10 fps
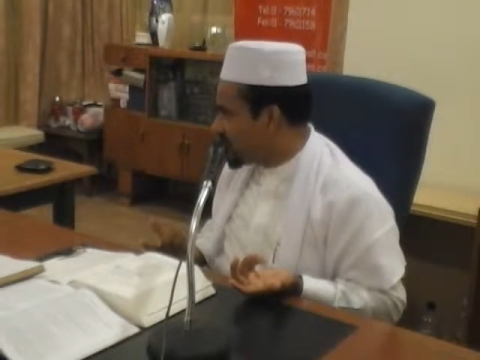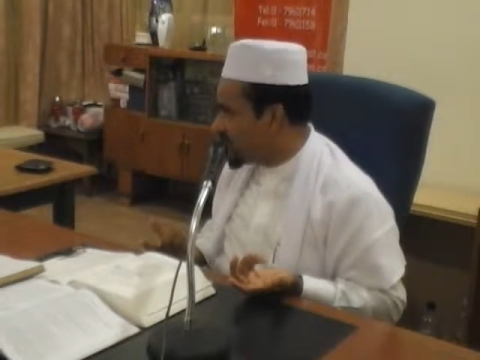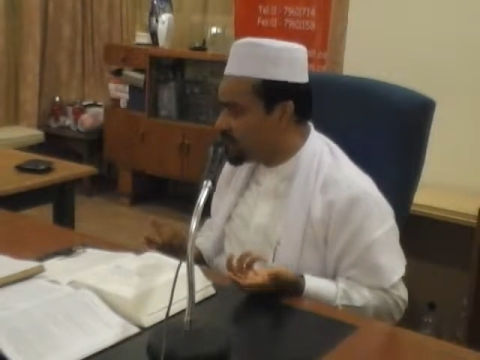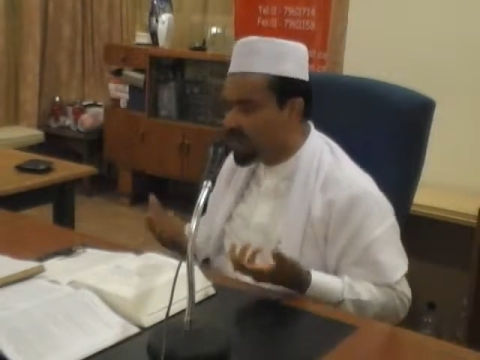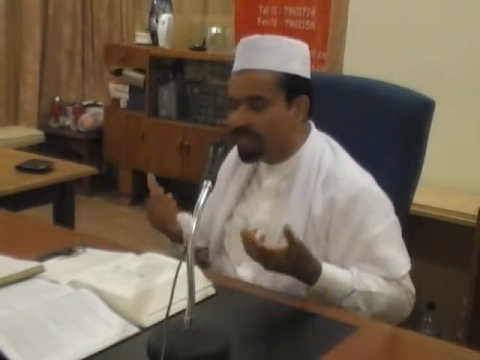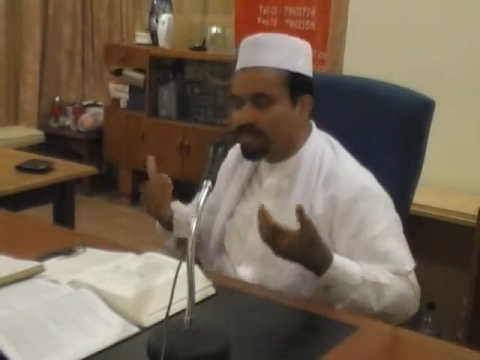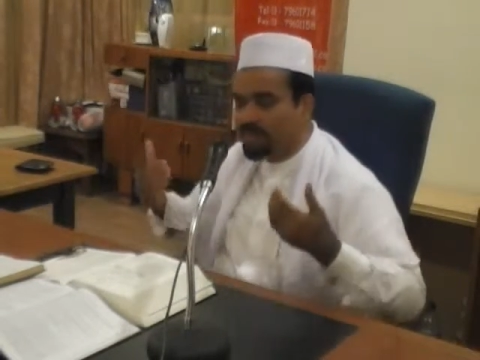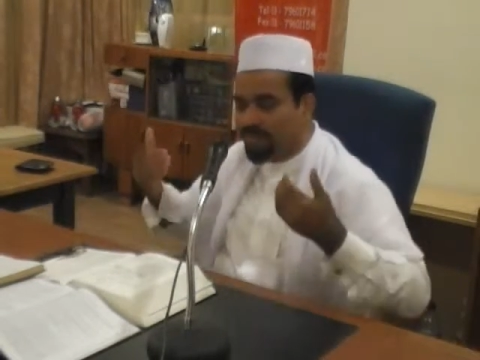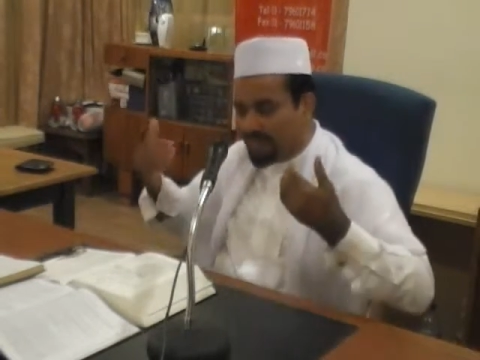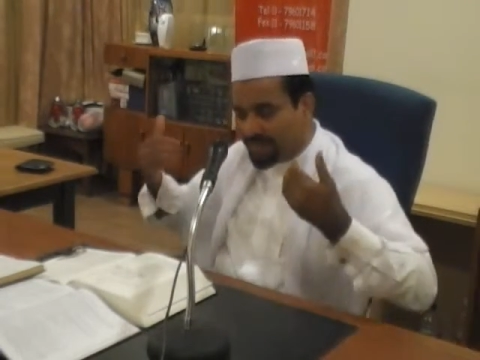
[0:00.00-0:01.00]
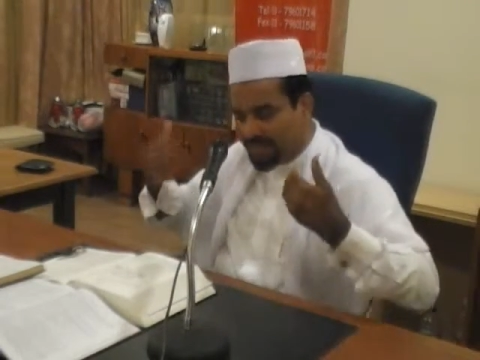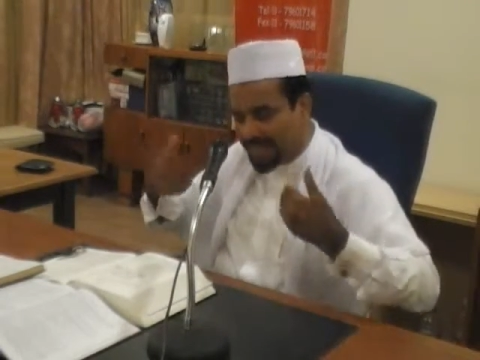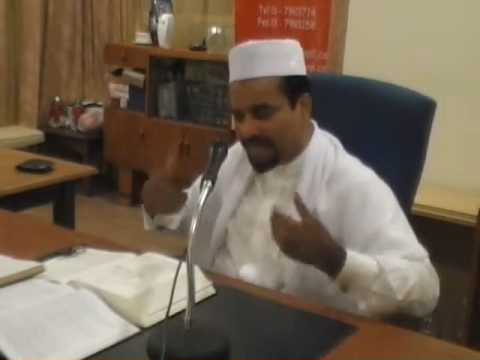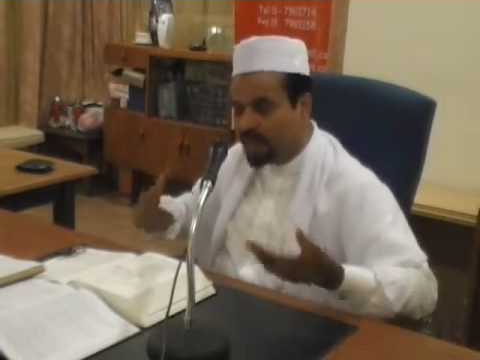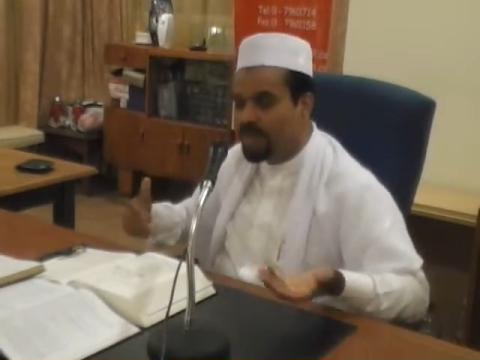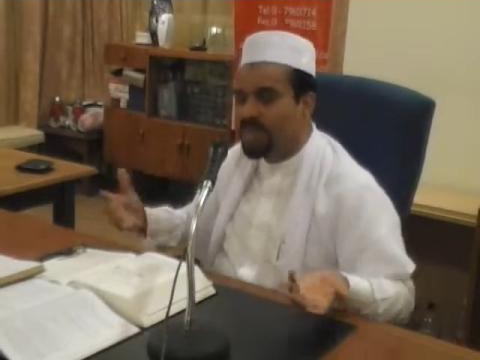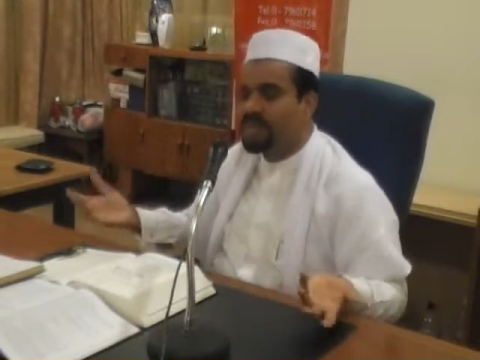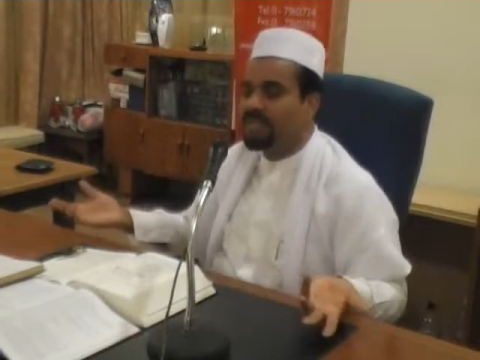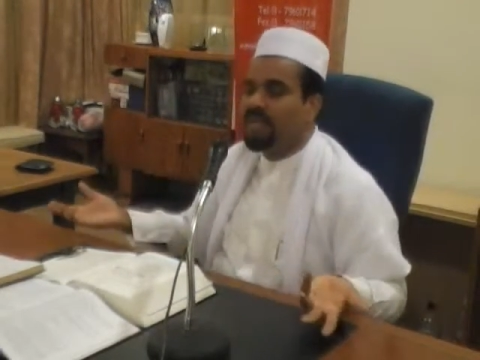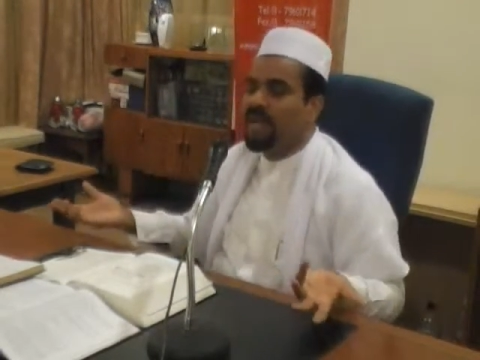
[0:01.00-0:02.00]
Our
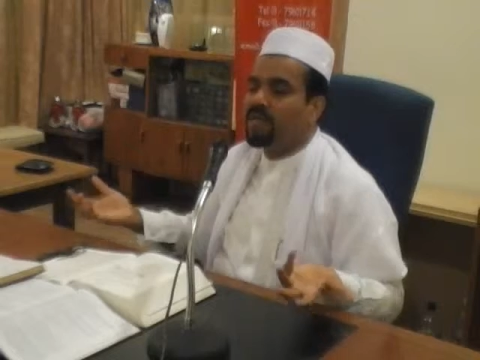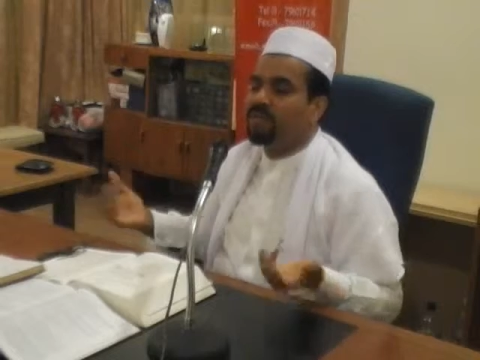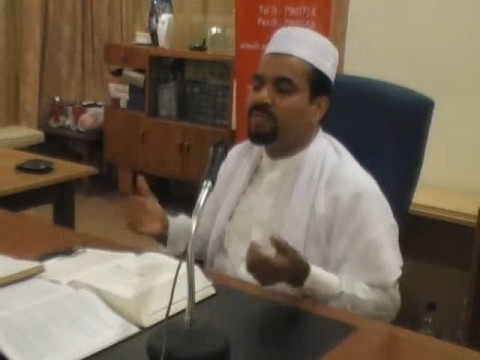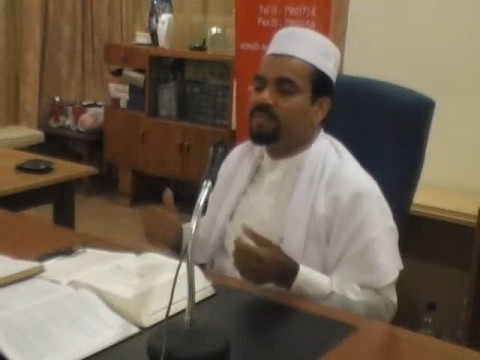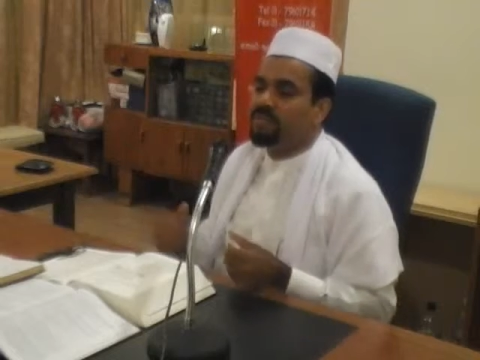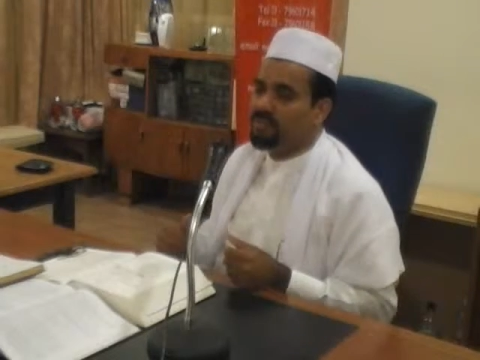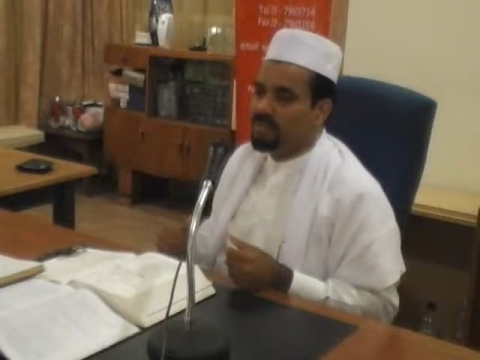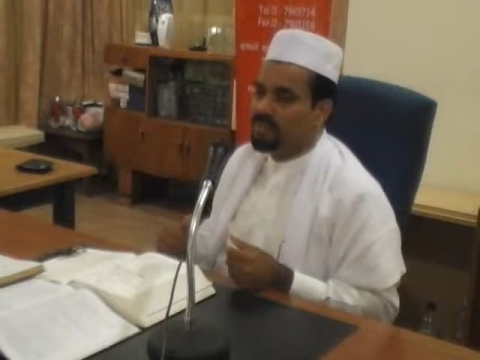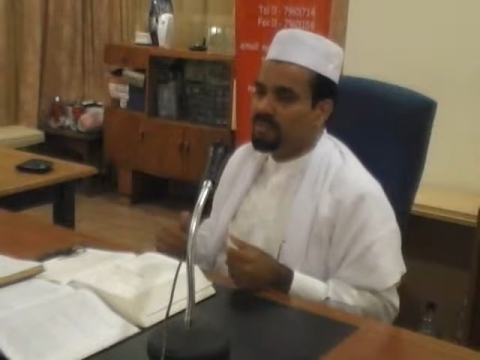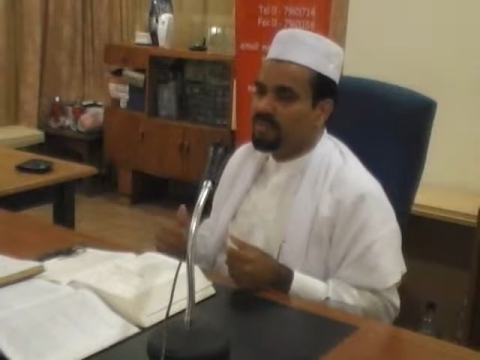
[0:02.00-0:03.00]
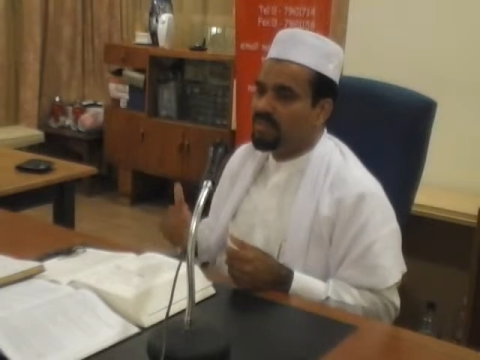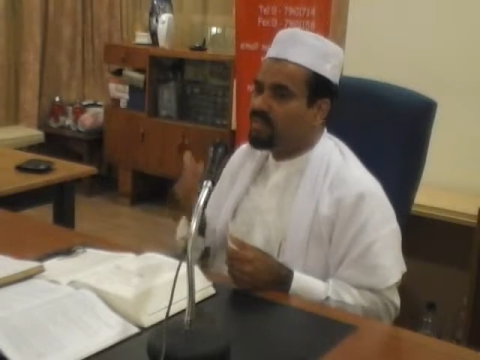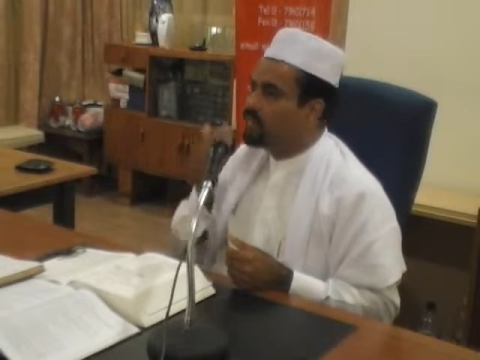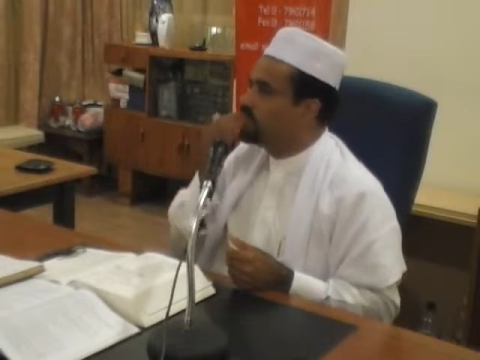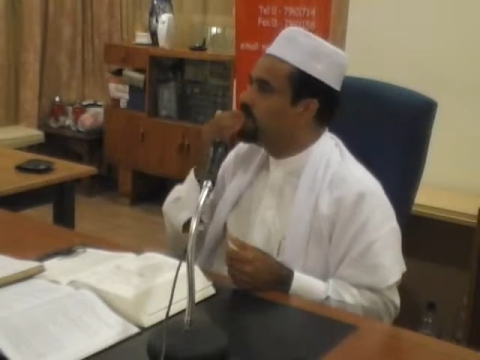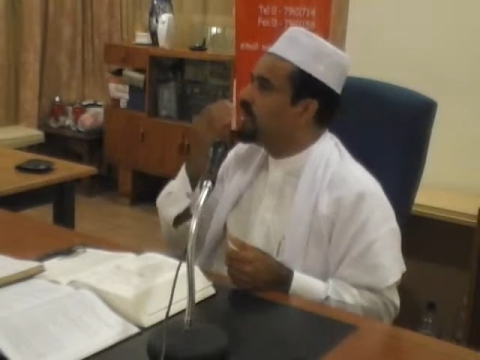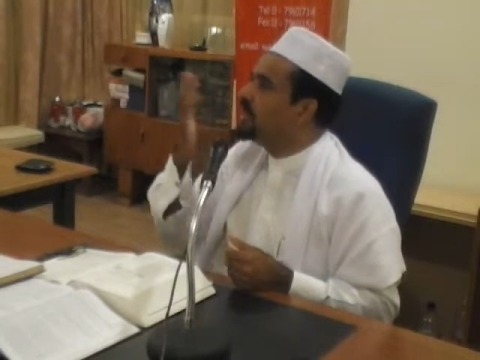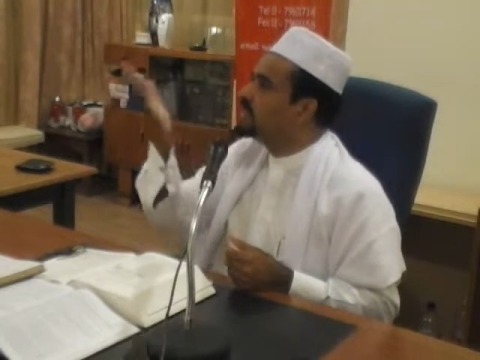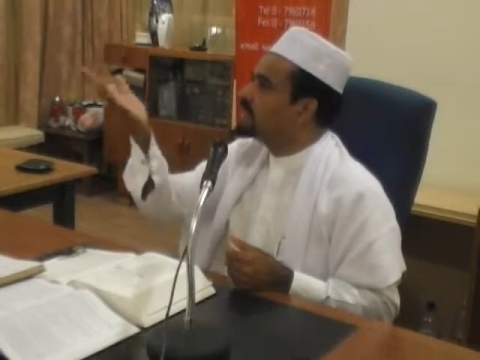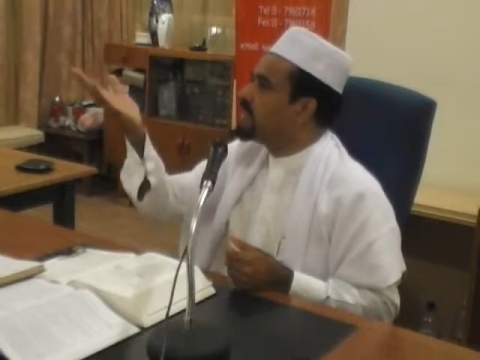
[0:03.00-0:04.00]
surrounding Shahid and Mashhud.
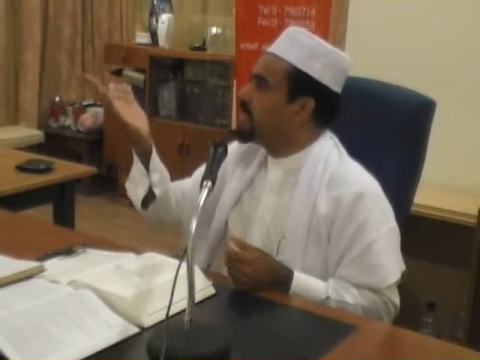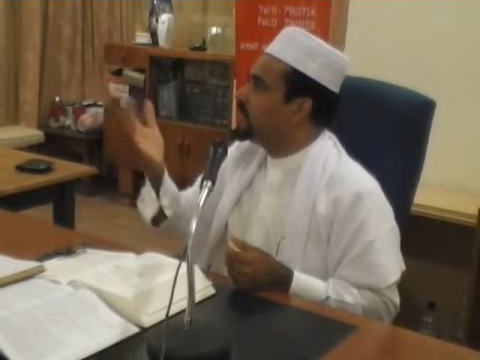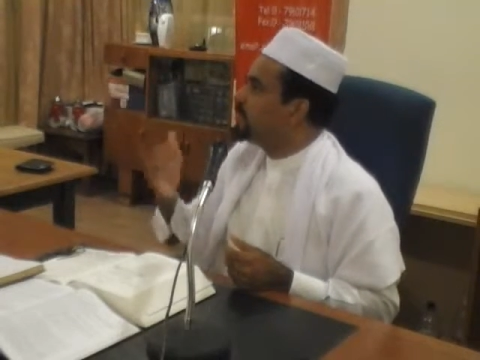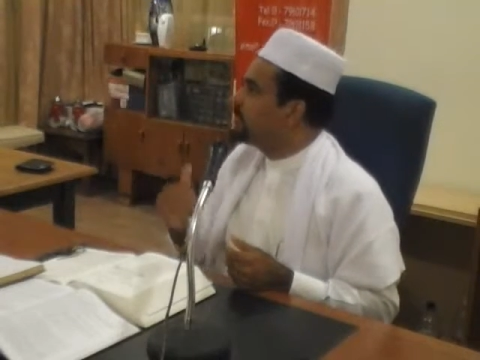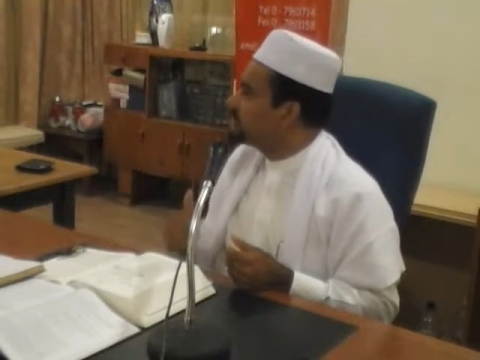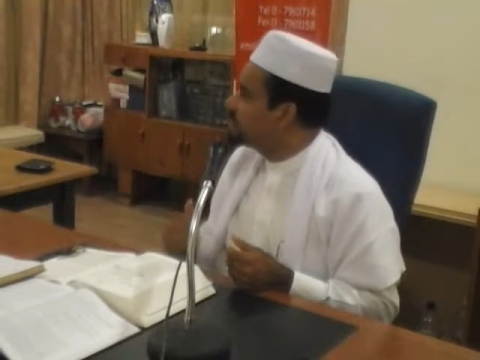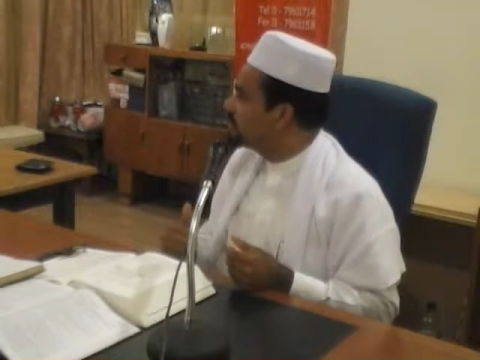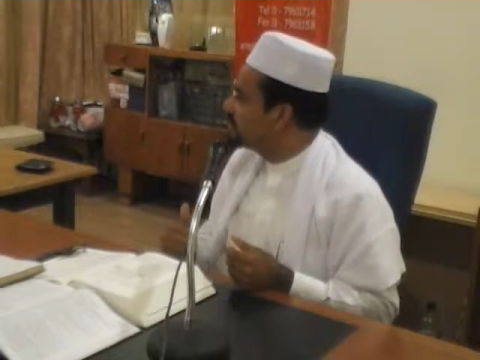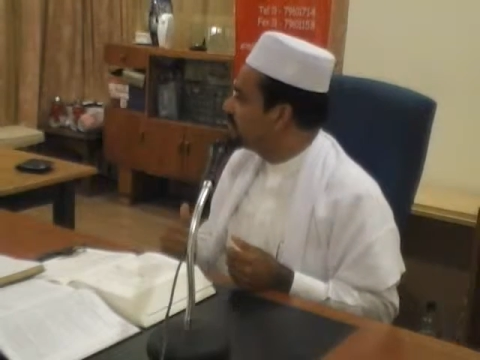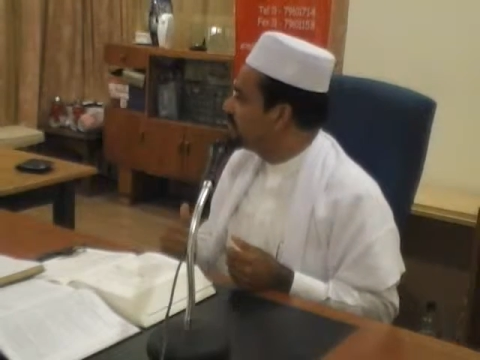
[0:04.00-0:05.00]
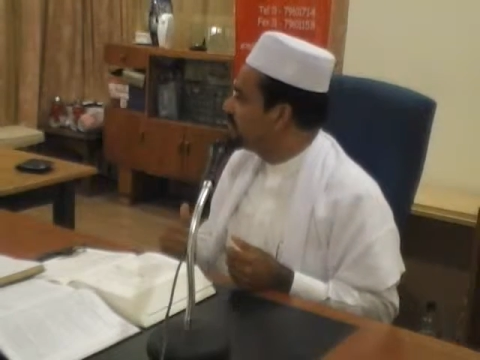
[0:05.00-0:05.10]
Words Shahid and Mashhud.